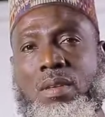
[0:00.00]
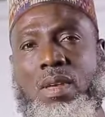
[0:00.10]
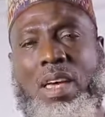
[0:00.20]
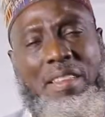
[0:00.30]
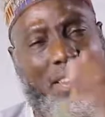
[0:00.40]

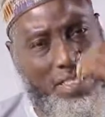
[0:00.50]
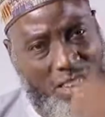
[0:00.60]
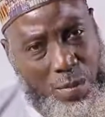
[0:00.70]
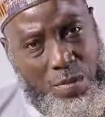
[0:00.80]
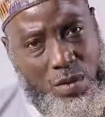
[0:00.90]
is the
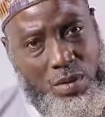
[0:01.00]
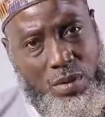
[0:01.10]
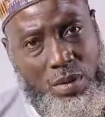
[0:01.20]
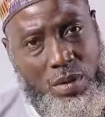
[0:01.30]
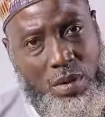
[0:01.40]
same
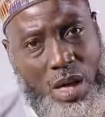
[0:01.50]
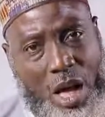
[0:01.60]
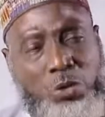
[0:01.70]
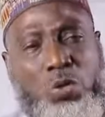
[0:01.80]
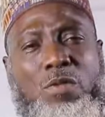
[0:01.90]

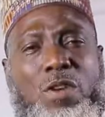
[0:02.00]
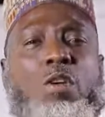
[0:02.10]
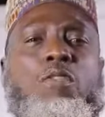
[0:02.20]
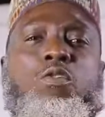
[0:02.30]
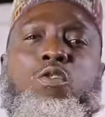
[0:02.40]
as to the value
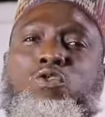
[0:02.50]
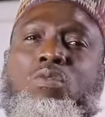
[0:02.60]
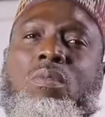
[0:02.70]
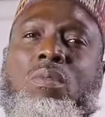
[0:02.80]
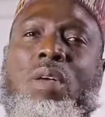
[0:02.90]
of goods
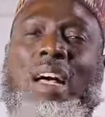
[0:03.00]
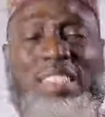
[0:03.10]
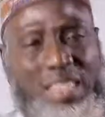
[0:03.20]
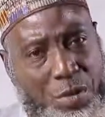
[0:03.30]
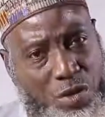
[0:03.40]
and
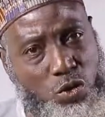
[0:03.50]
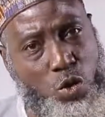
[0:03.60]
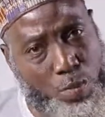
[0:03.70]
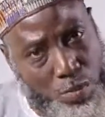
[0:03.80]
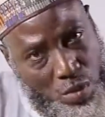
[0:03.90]
services
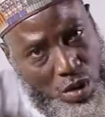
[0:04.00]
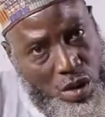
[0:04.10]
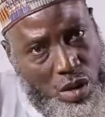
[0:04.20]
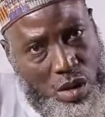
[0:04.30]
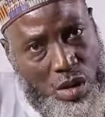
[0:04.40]

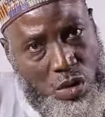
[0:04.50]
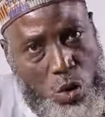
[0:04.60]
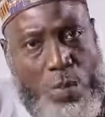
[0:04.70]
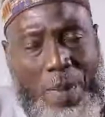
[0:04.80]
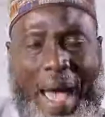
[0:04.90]

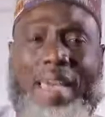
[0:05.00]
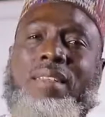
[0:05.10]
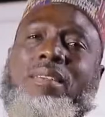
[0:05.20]
you buy,